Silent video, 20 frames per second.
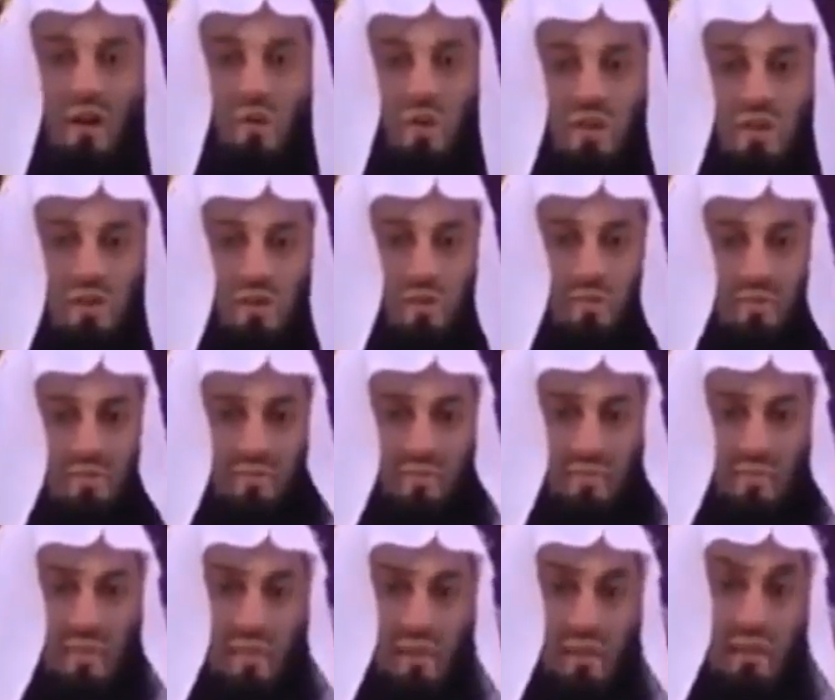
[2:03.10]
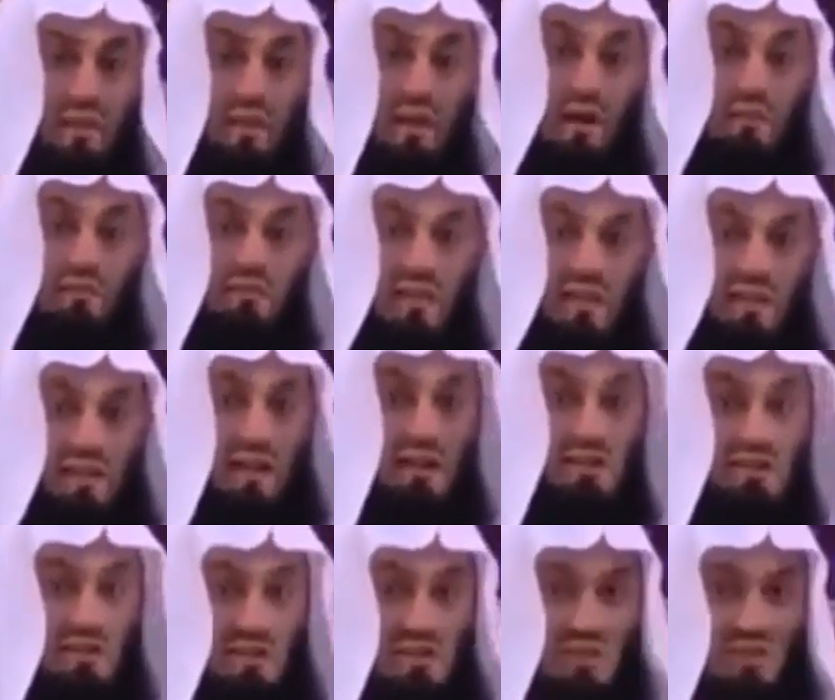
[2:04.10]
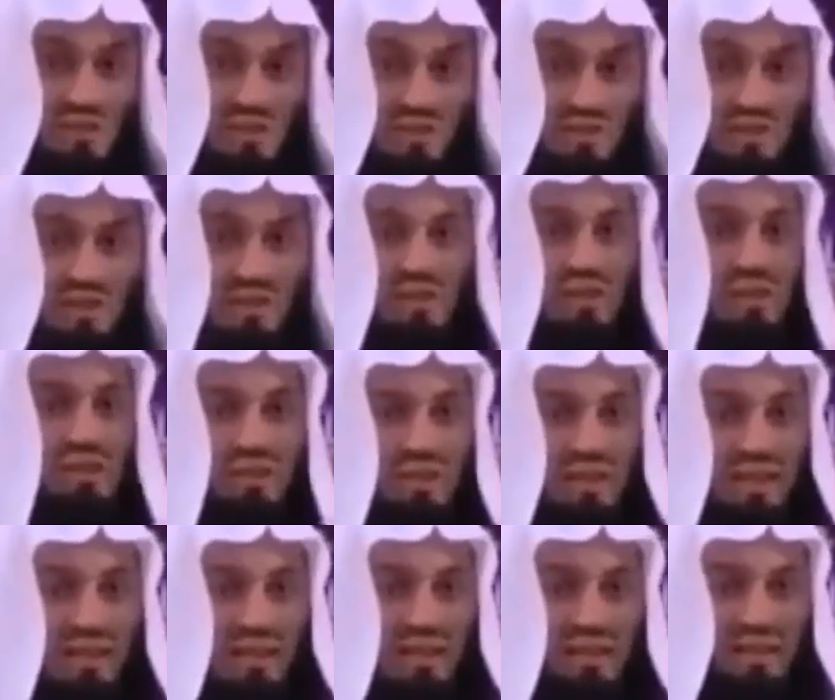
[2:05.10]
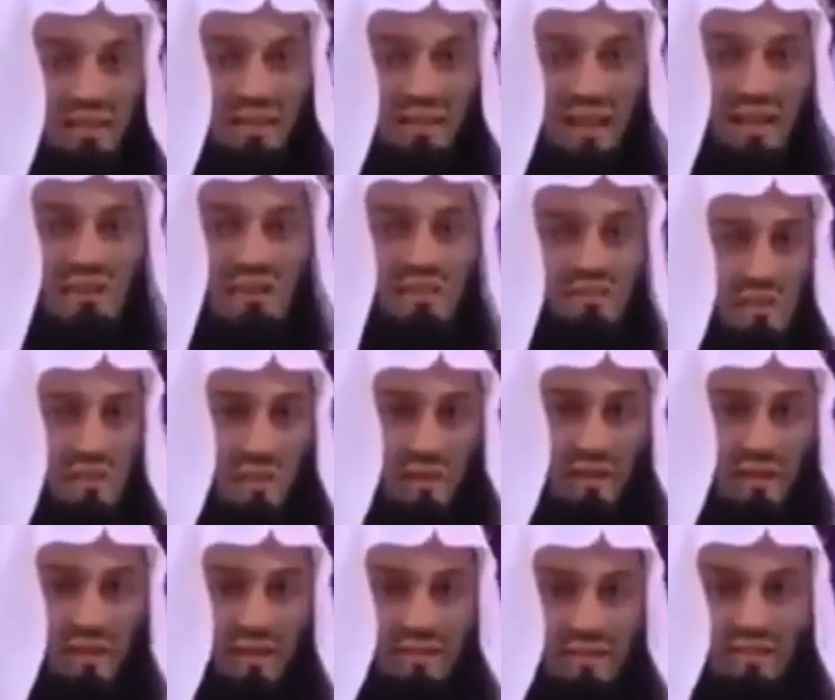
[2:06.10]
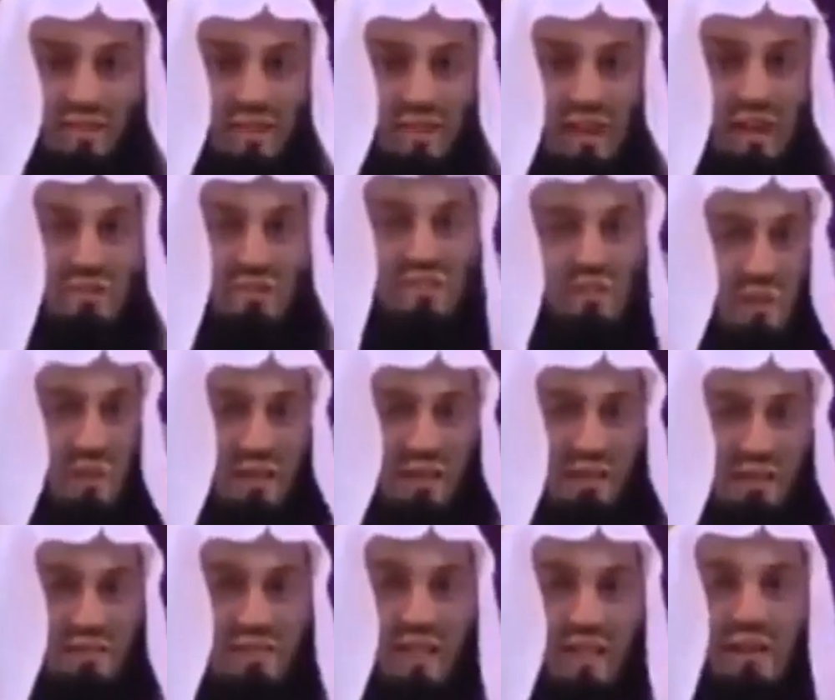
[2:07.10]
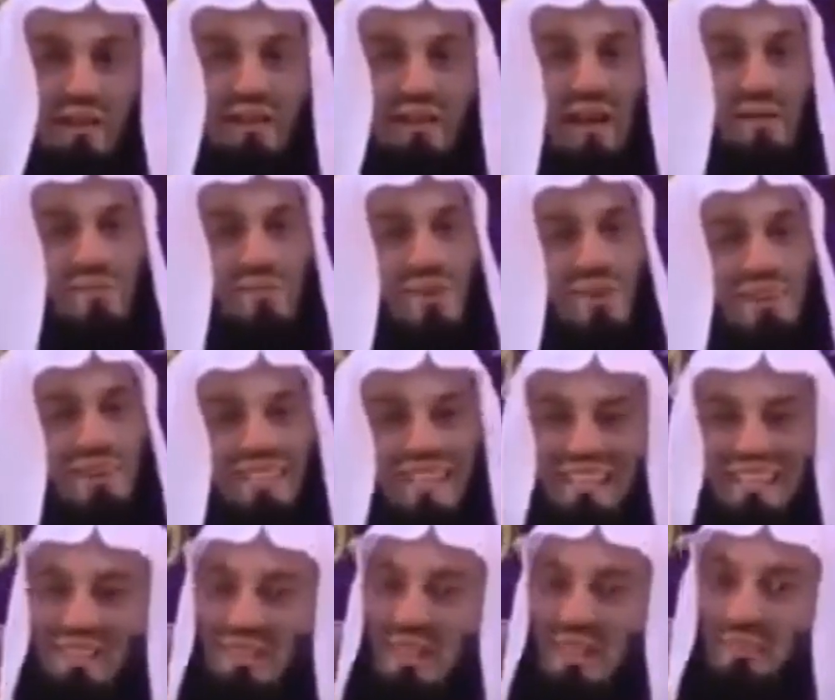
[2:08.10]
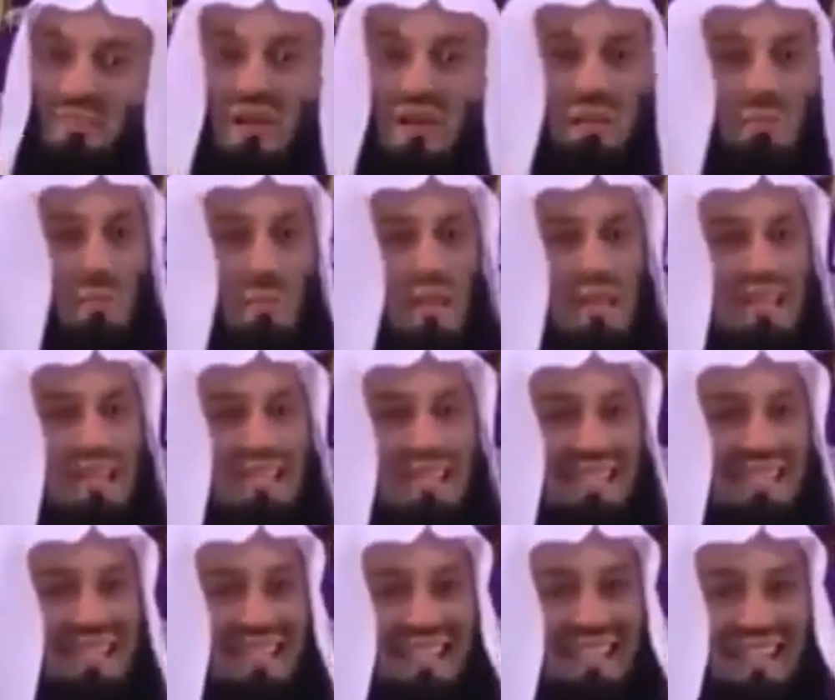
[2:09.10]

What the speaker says: How are you? I'm fine. How's your children? Oh, they are okay. How's everyone? That's okay. How's the weather? Come on, get to the point, please.